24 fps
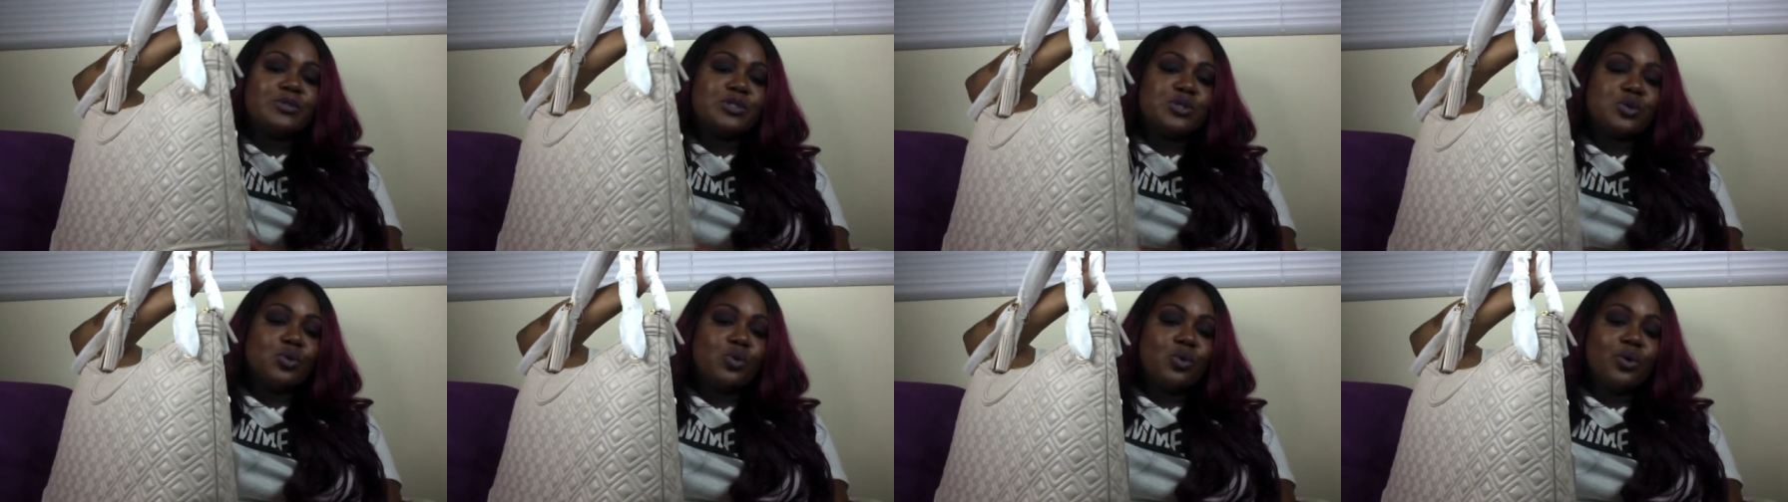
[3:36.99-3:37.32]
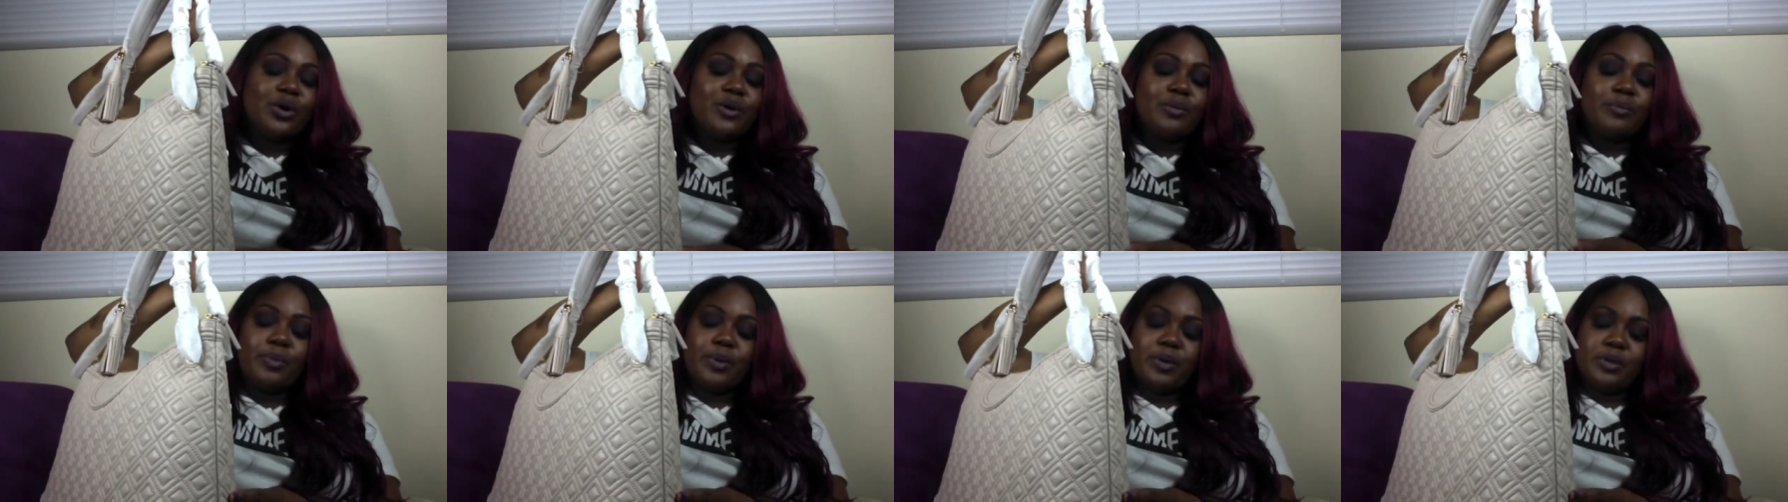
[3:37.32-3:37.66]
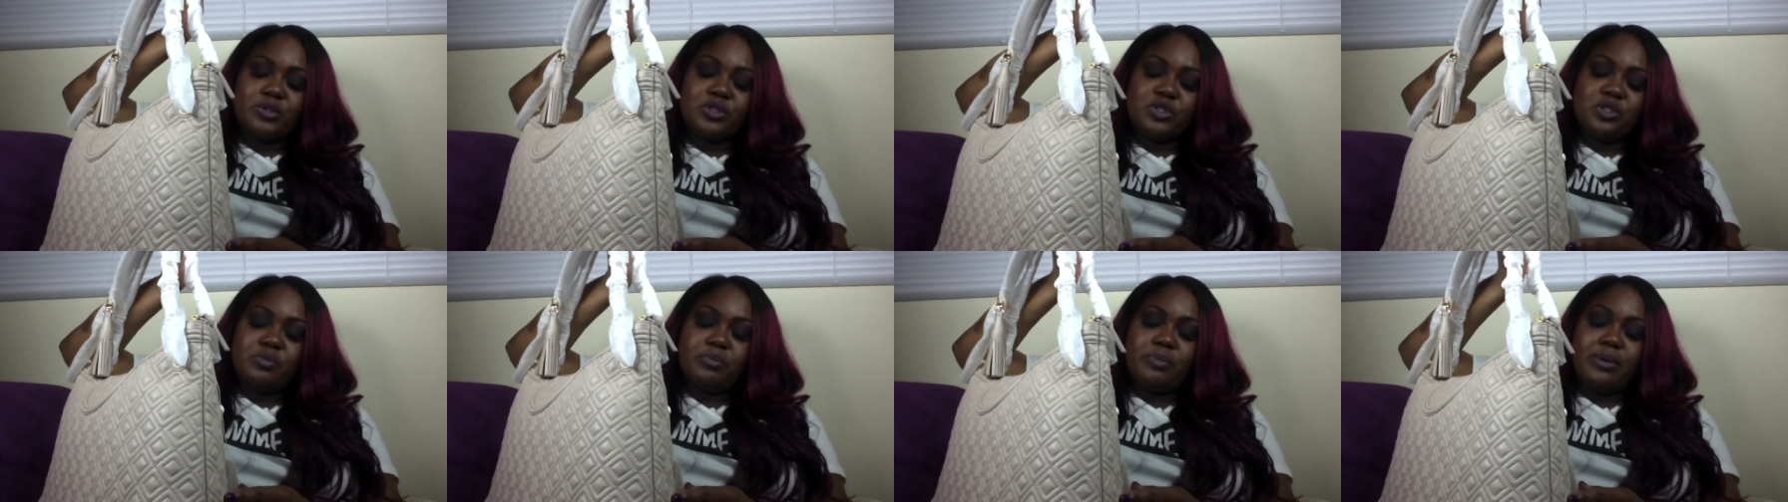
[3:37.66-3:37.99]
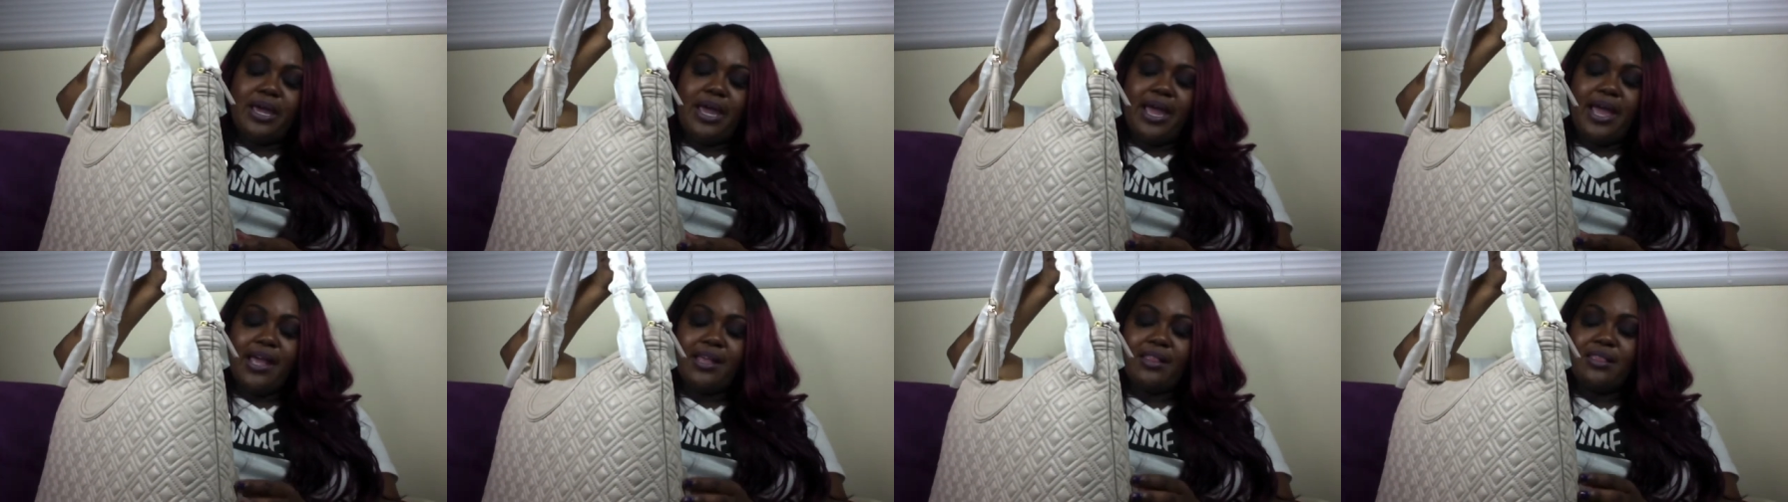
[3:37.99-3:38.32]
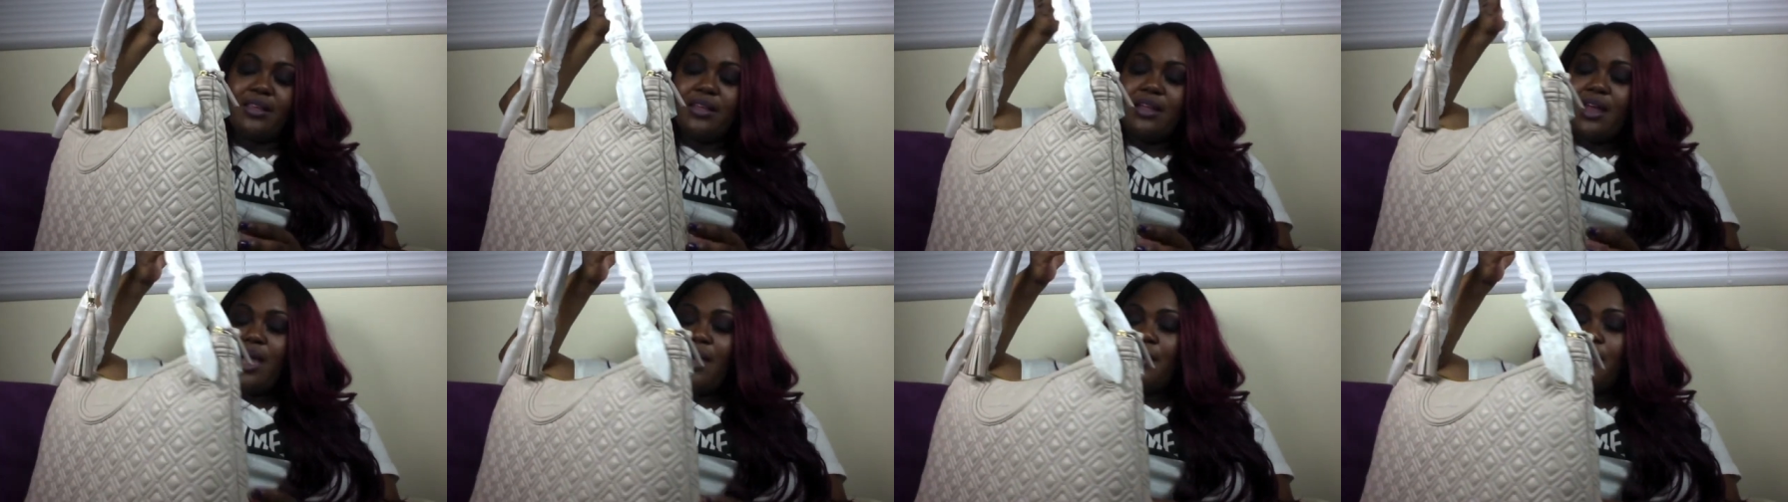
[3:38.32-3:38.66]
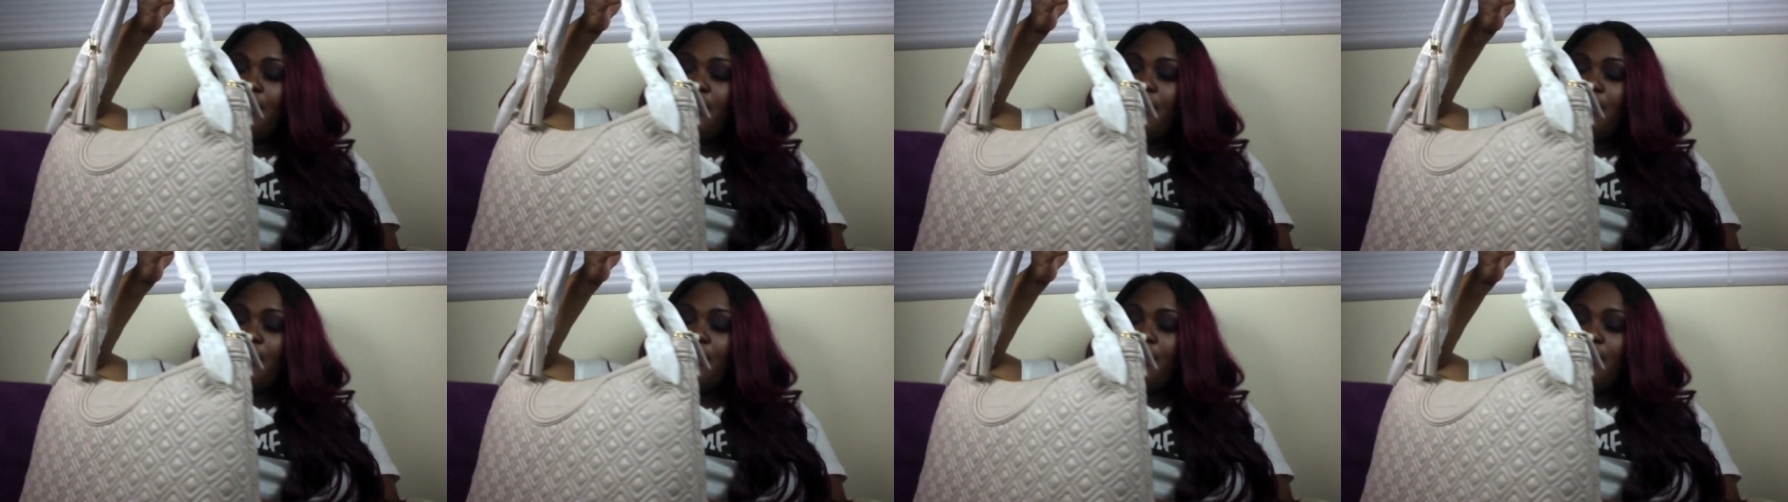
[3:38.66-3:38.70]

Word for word: toy birch bag that I